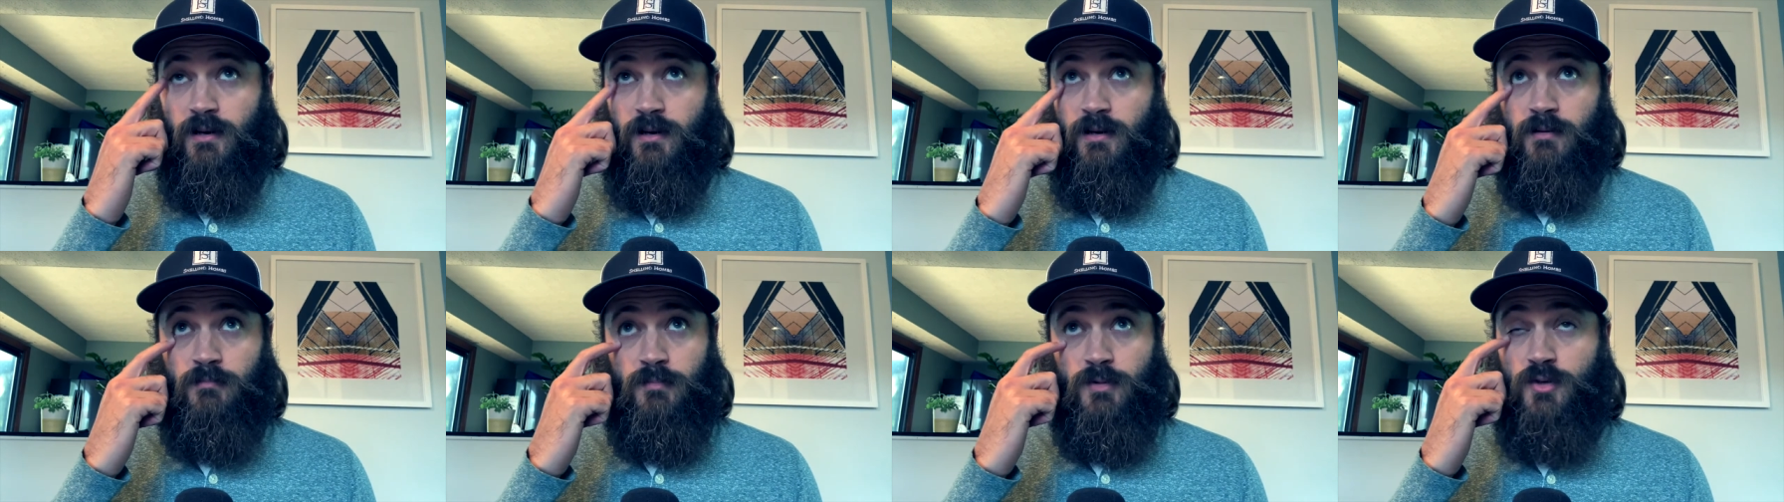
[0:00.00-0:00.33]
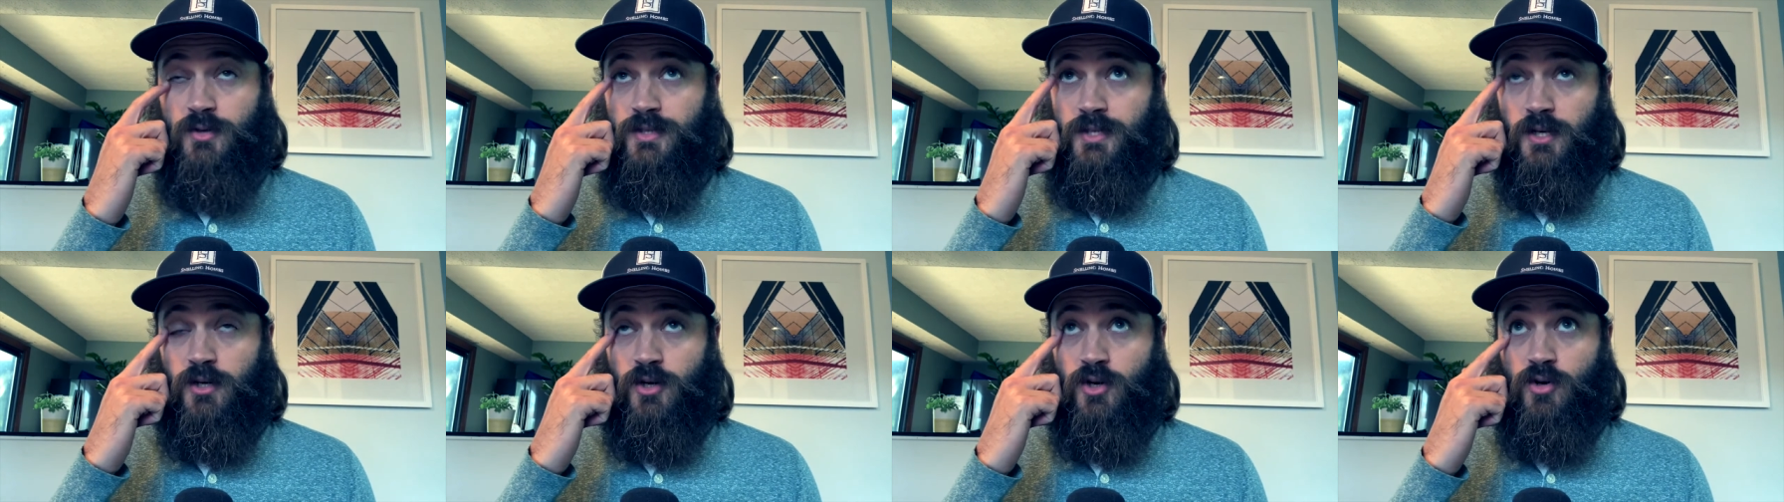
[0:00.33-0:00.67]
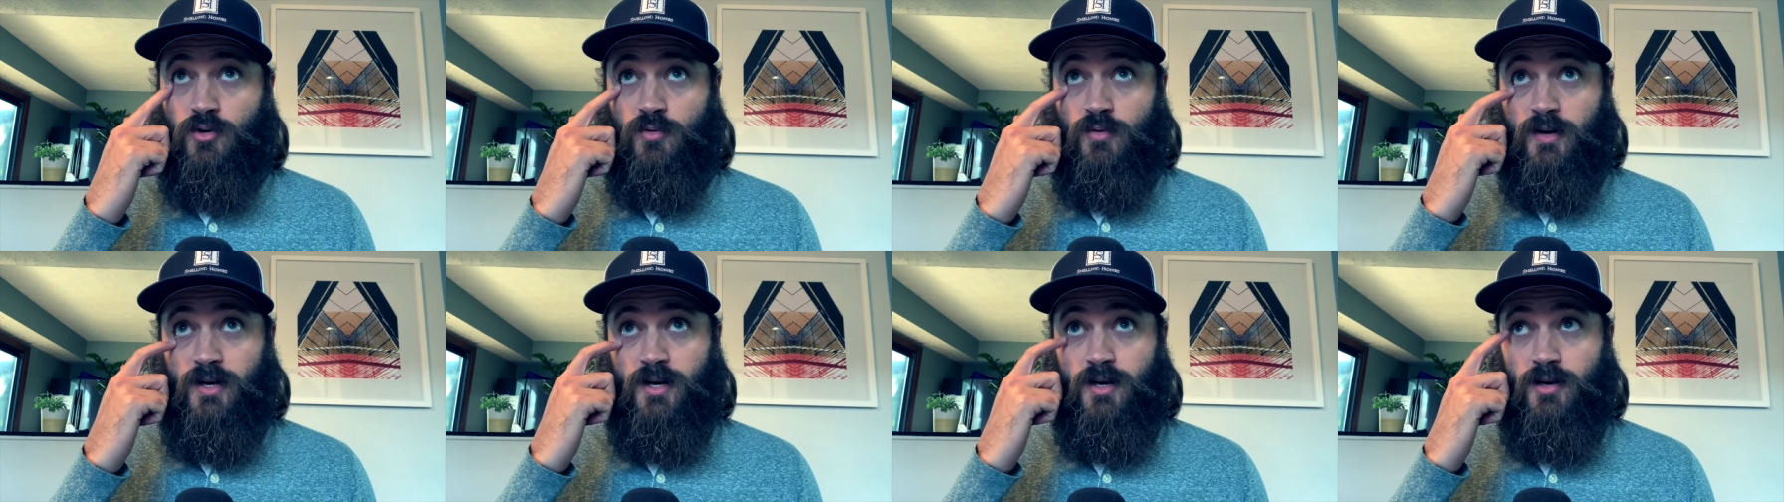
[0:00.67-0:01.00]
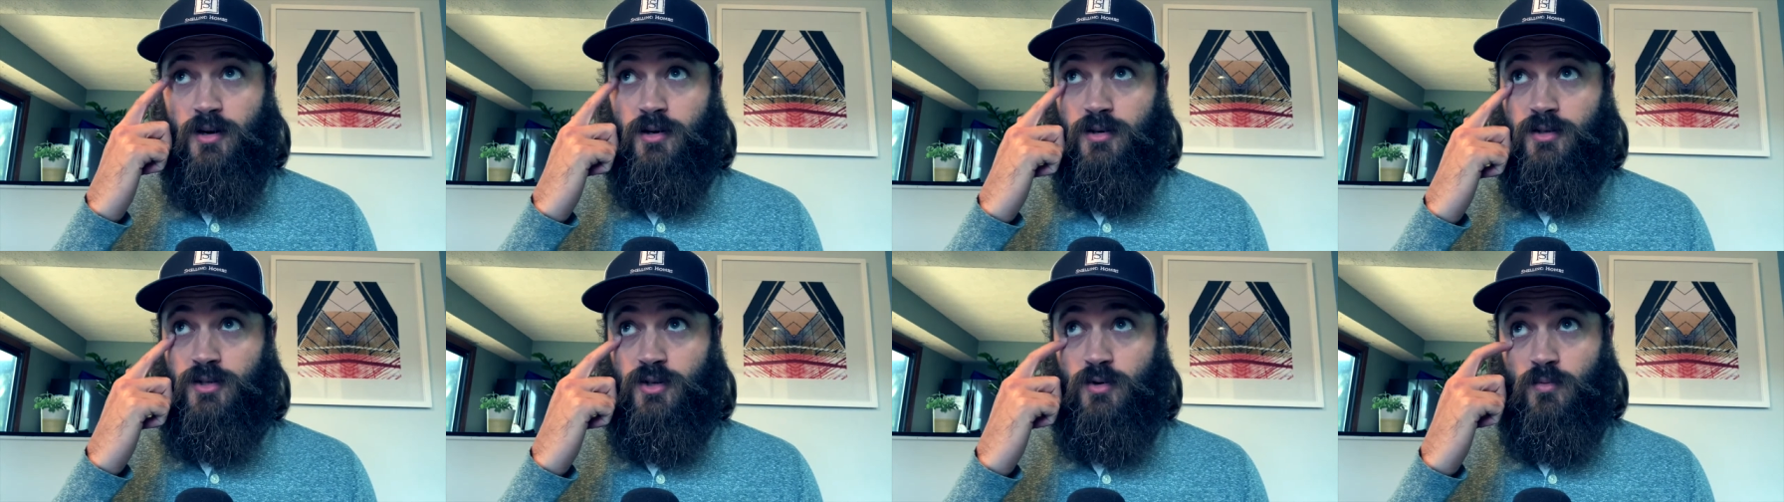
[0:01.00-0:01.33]
a music
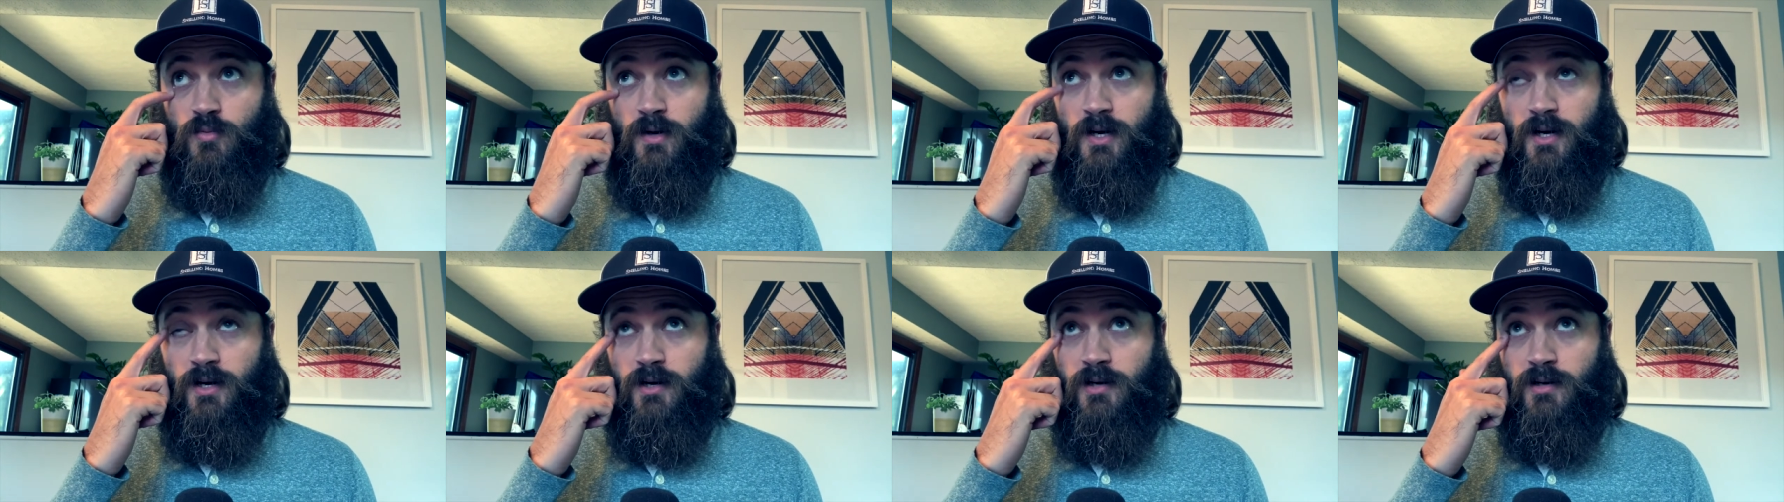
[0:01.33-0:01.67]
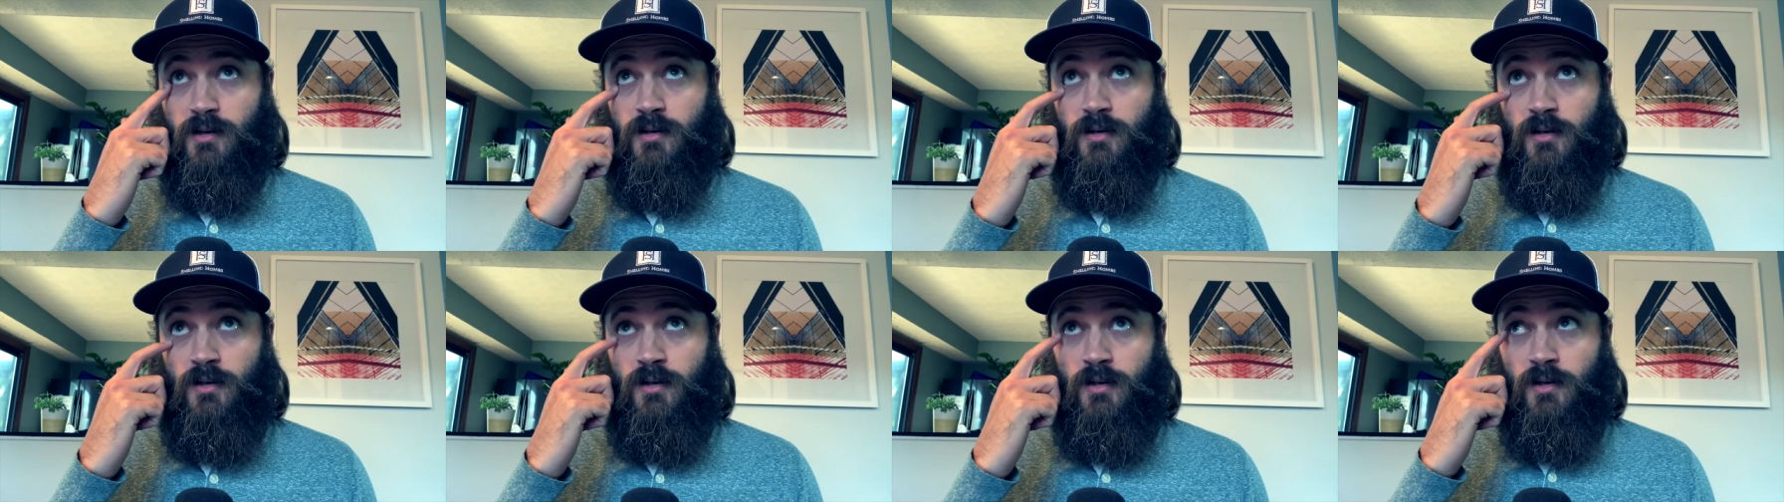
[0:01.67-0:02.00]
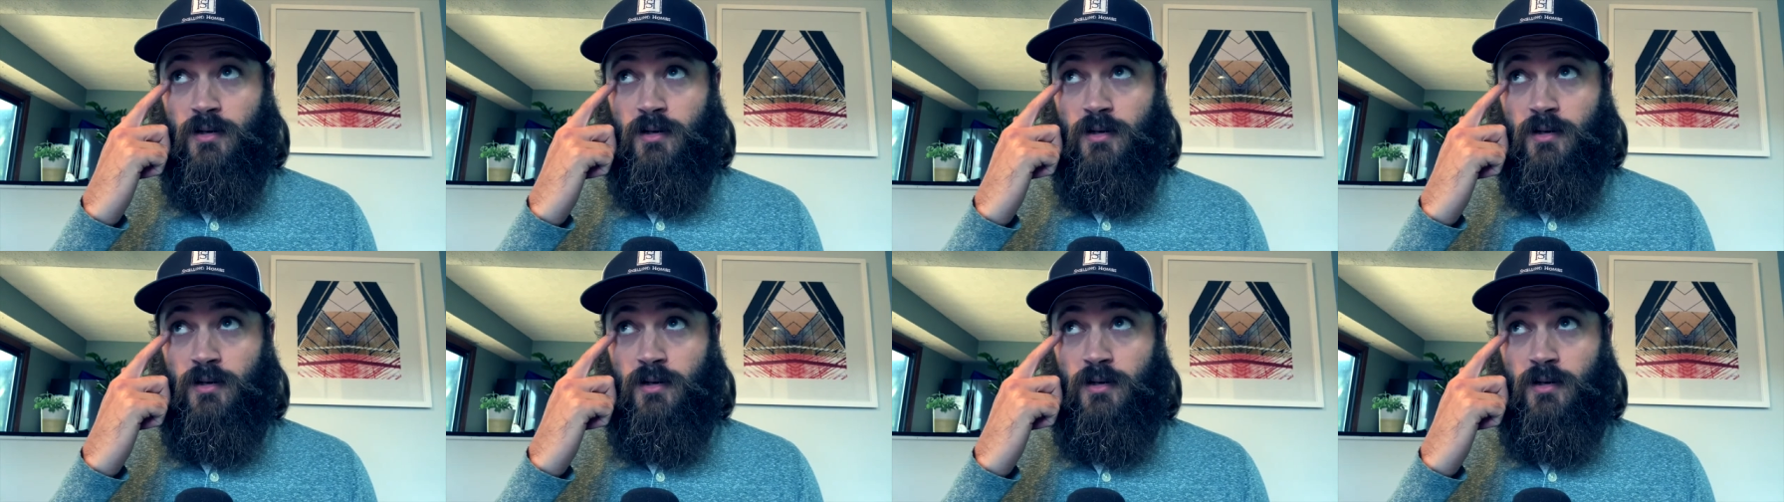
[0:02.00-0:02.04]
career to where